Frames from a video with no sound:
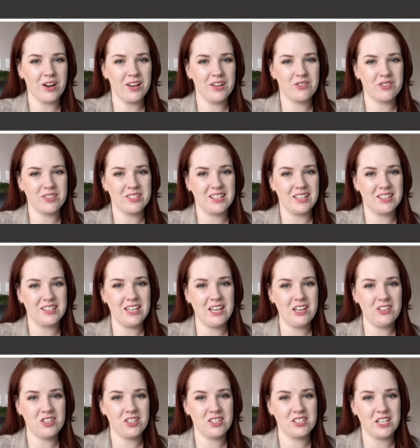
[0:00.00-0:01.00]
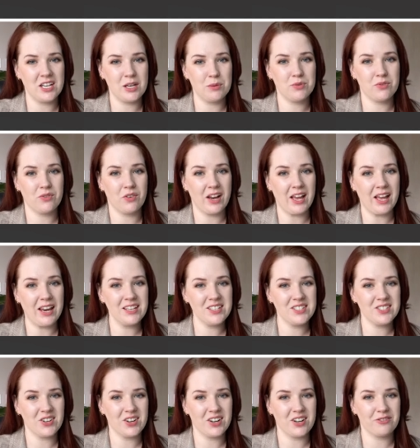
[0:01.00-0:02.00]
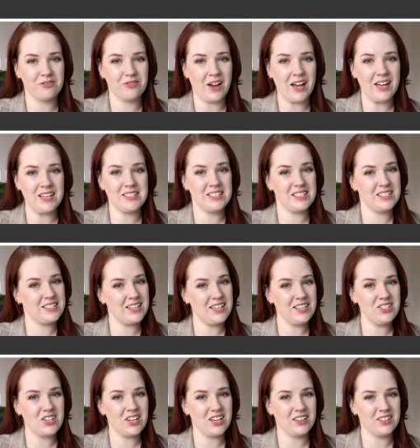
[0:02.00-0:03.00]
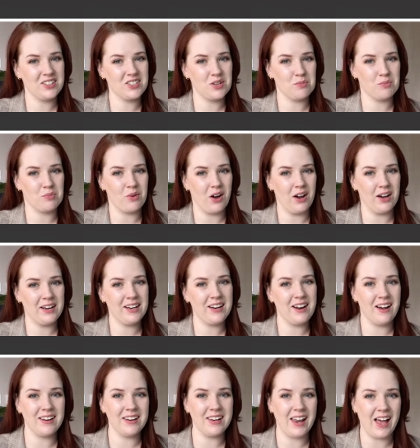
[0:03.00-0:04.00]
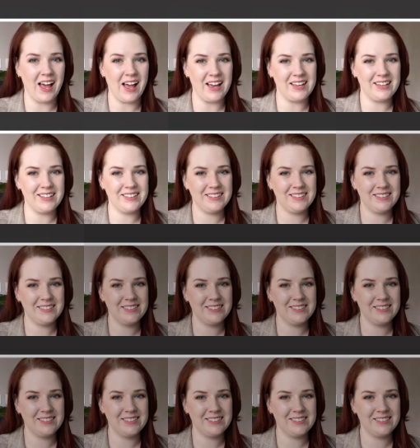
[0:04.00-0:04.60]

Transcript: interesting teaching tips for getting certified to teach English abroad and online.